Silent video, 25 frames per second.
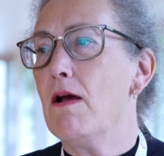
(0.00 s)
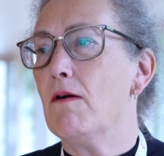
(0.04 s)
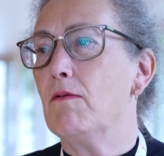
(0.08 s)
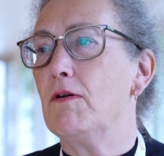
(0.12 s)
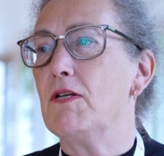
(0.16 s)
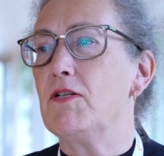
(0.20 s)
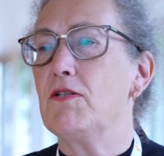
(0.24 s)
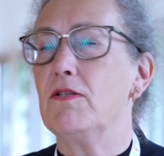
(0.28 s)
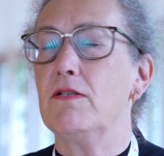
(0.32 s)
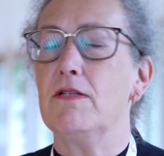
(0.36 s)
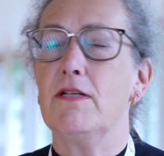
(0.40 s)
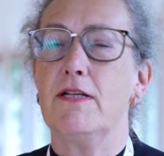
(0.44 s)

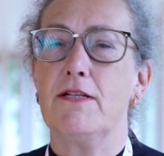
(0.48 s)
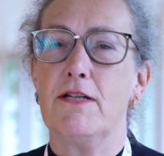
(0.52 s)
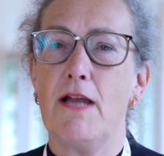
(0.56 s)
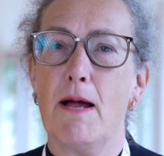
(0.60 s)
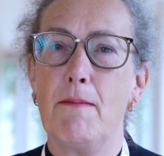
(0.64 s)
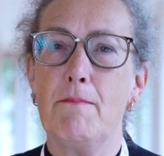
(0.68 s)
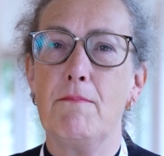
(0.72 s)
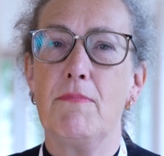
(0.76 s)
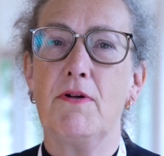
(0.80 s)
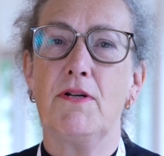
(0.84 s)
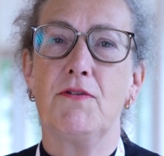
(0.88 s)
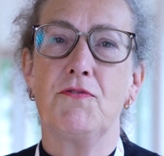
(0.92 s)
which is the
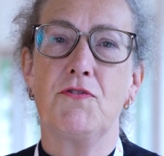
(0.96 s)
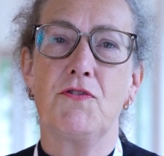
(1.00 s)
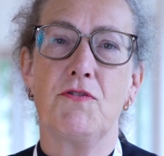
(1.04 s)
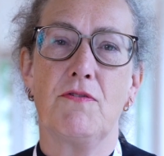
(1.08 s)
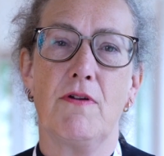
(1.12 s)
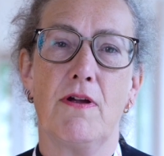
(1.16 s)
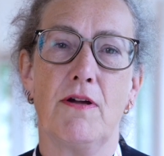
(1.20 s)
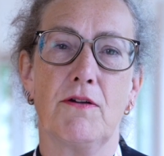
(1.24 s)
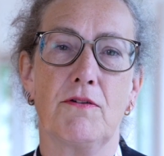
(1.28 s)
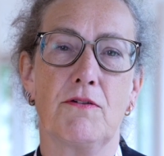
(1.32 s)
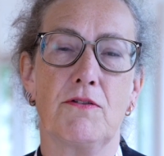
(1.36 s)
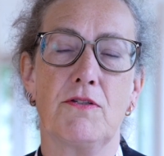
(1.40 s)
number of
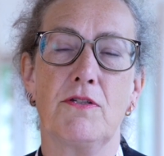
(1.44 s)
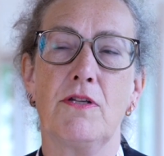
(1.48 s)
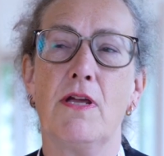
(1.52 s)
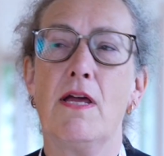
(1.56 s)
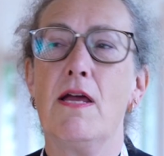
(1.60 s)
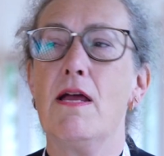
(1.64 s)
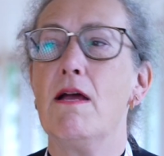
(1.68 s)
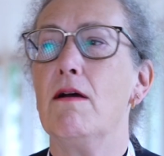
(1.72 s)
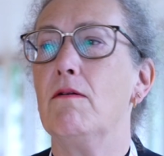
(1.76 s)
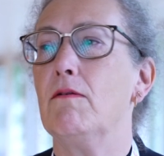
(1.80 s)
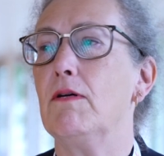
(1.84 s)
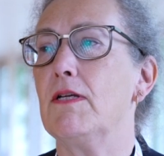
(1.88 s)
strokes,
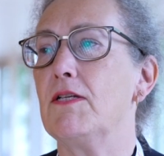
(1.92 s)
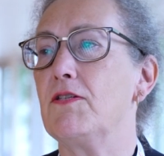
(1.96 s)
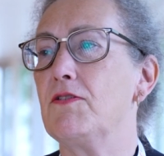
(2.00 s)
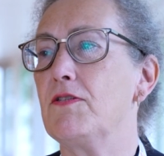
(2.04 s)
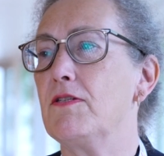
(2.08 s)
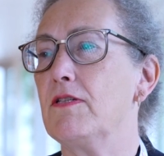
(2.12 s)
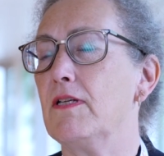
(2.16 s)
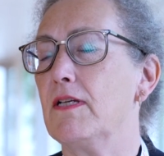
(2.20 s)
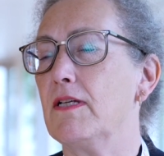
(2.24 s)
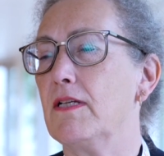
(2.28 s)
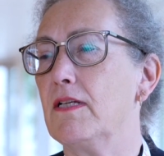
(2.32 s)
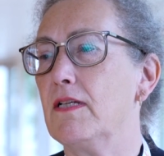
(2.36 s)

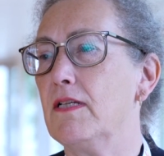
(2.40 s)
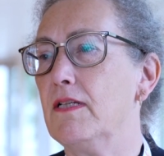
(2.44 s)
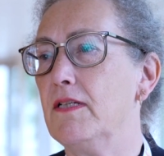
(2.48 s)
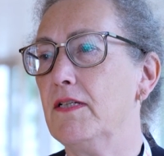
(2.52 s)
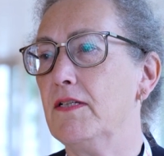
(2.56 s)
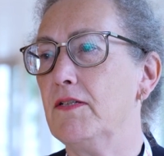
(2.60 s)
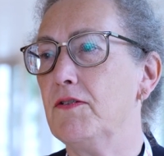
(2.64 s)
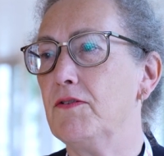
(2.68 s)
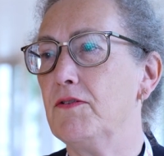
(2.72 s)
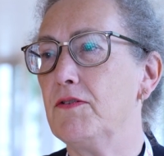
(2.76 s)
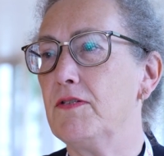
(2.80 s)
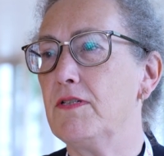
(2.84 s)
which
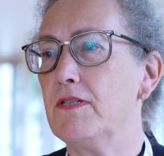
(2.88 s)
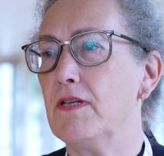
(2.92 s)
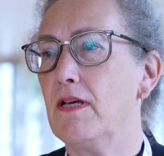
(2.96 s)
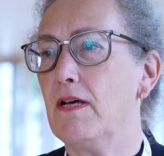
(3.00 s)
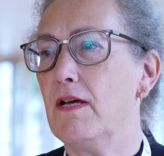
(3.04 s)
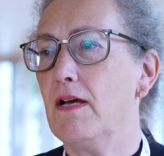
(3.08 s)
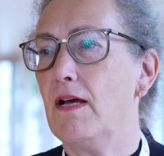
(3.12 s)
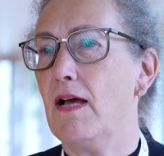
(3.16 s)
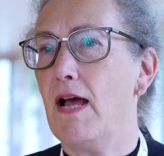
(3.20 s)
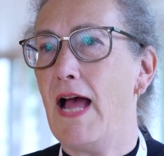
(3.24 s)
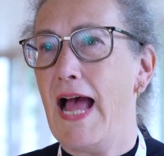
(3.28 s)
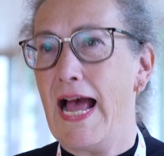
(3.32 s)
include
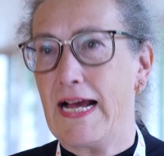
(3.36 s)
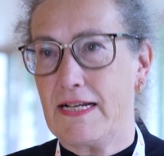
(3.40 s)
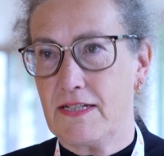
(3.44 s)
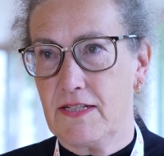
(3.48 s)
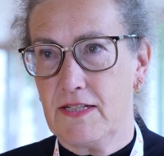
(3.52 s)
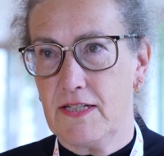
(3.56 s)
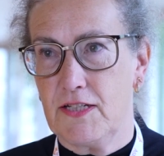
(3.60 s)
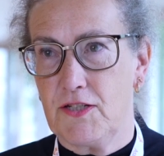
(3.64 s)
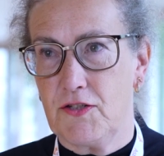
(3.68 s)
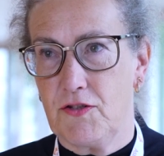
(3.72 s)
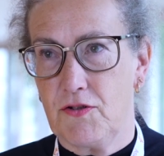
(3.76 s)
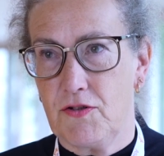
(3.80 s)

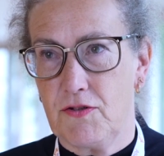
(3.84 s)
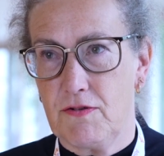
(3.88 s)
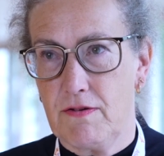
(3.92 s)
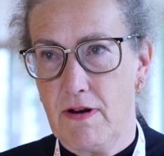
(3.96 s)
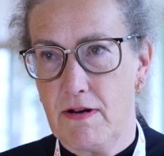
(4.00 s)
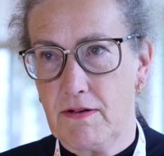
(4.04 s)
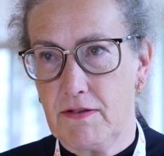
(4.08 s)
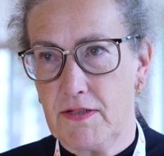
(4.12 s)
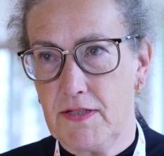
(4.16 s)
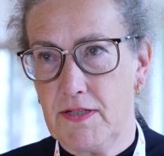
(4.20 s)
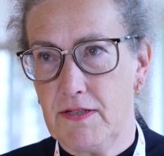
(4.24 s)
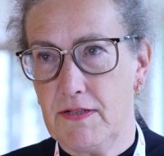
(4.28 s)
access to
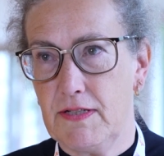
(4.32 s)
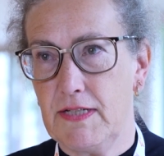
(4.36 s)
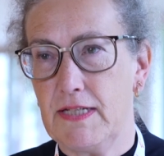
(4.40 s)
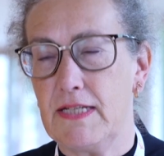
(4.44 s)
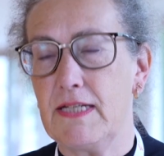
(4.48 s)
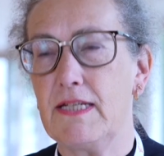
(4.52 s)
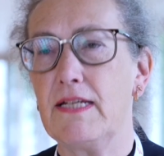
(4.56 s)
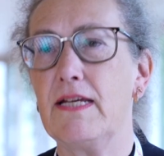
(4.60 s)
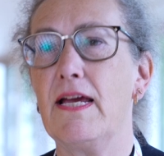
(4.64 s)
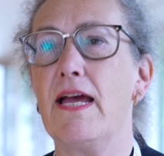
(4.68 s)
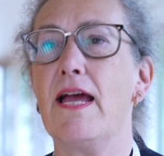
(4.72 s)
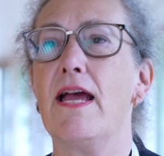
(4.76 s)
stroke
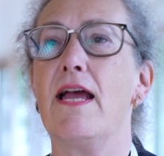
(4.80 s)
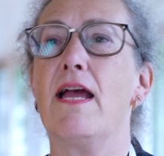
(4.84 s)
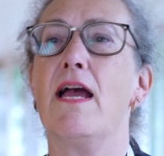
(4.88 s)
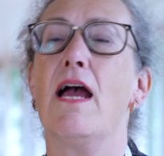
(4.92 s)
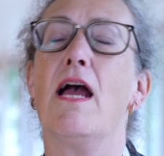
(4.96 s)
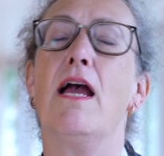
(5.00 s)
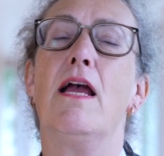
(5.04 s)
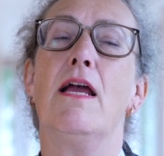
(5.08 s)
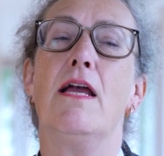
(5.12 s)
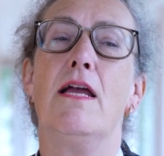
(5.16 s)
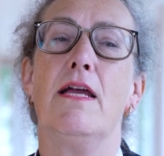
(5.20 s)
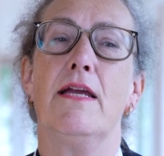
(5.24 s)
unit
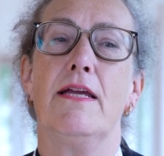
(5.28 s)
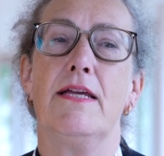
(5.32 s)
care.